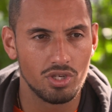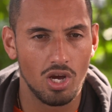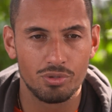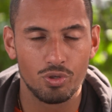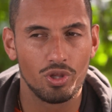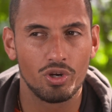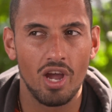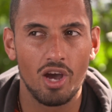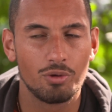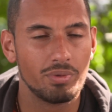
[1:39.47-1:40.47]
You know, I'm sure the
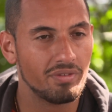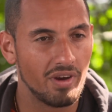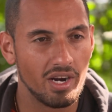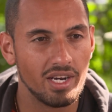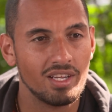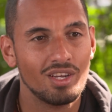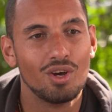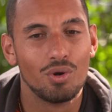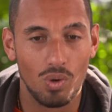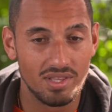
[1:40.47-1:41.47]
crowd will be very
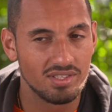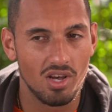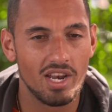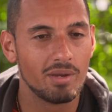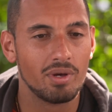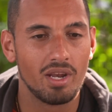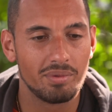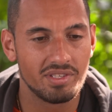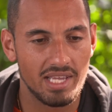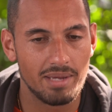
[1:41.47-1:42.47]
one-sided, but
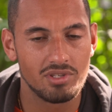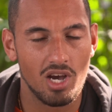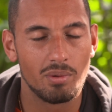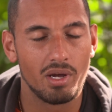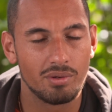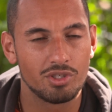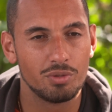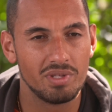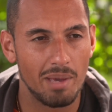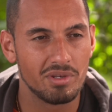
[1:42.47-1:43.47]
at the same time, I
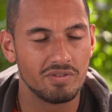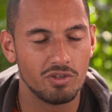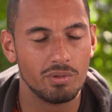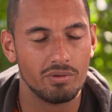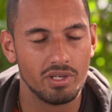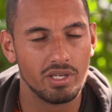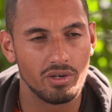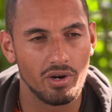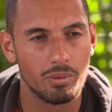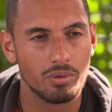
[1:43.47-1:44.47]
assume the atmosphere will be really
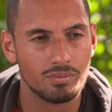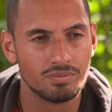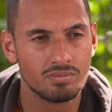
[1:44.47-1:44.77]
incredible.